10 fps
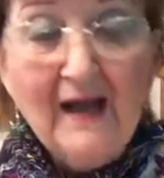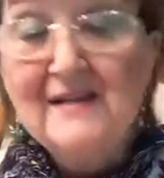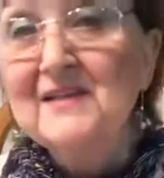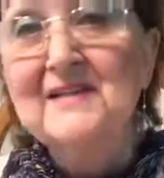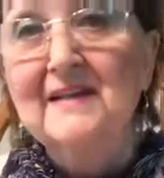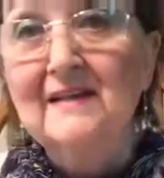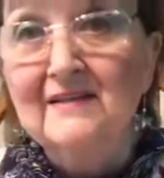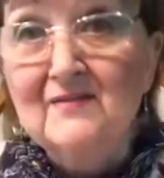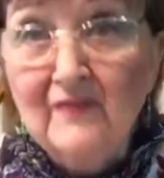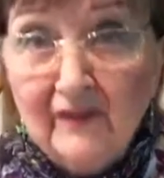I just think
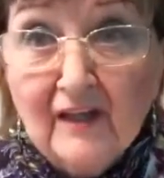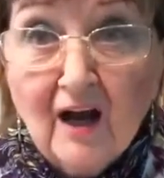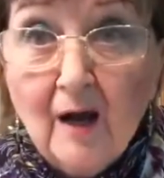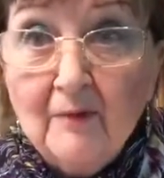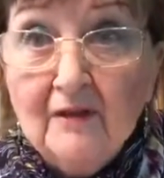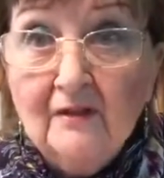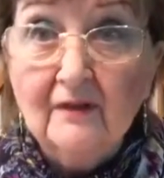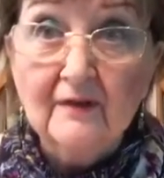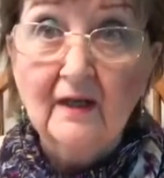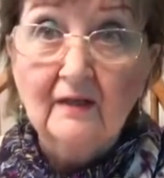it's very
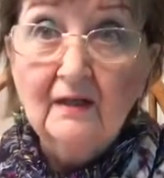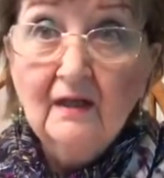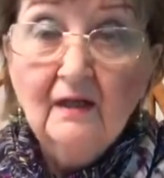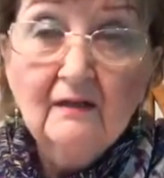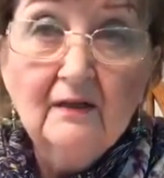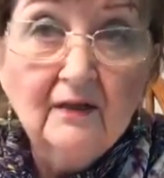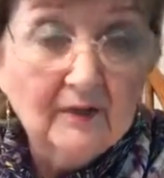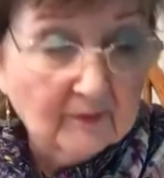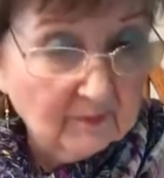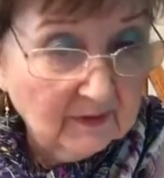comical that,
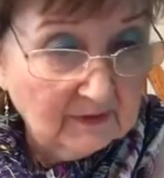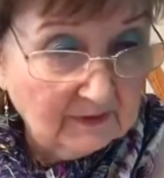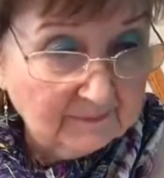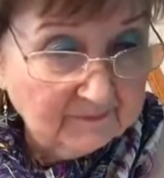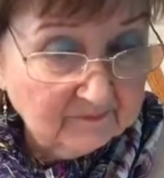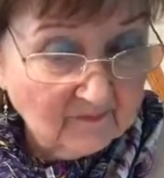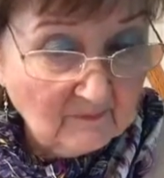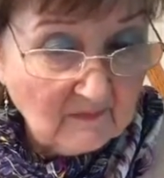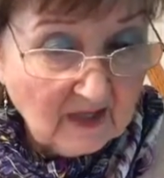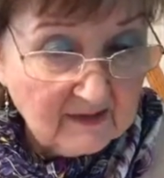
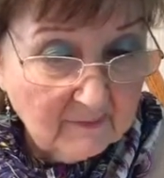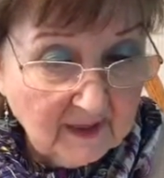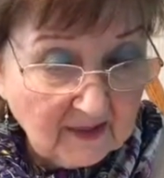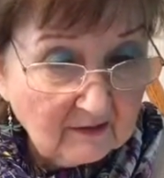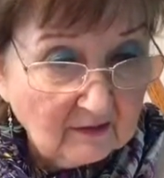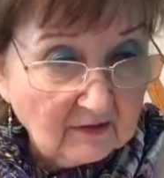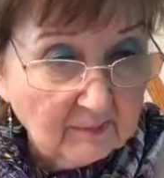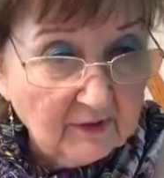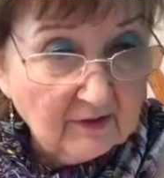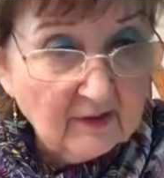the medical
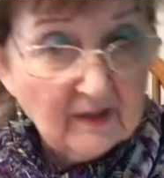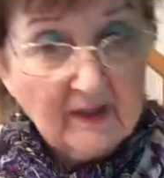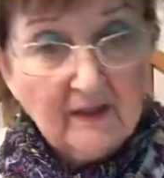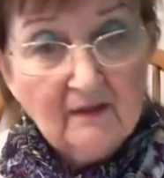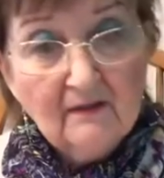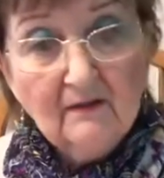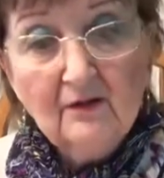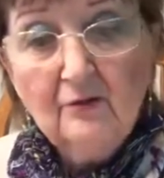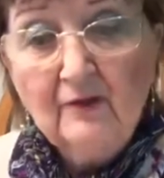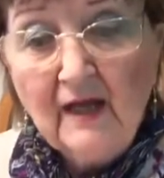community
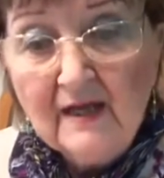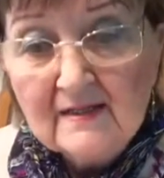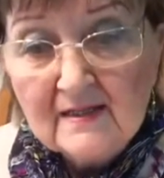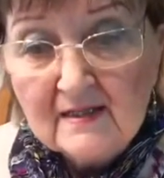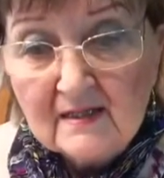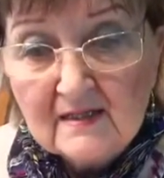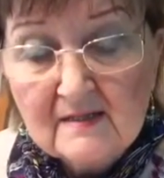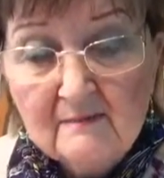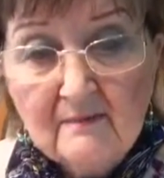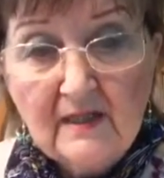creates
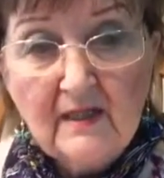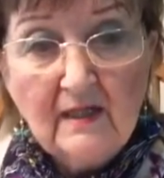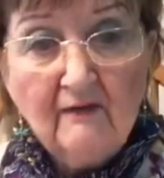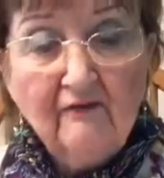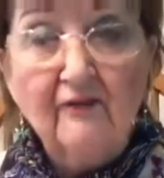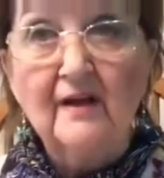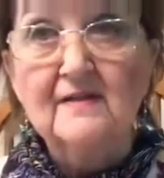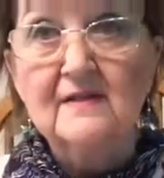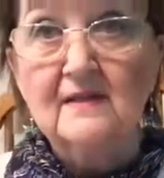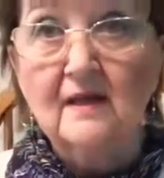this media
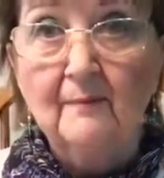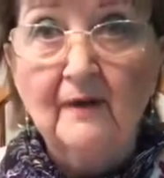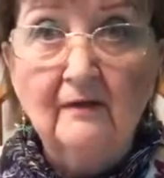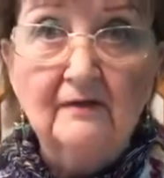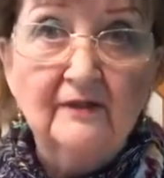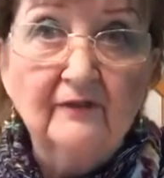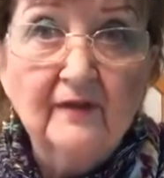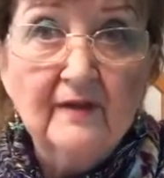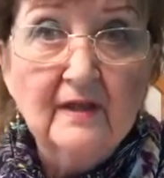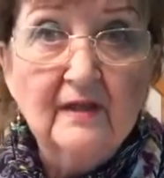frenzy about
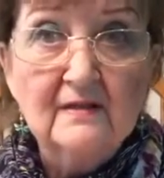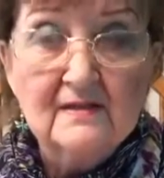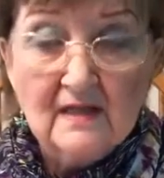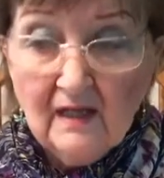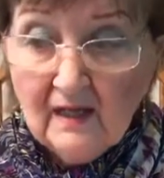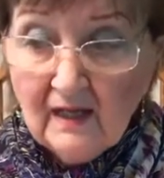different things.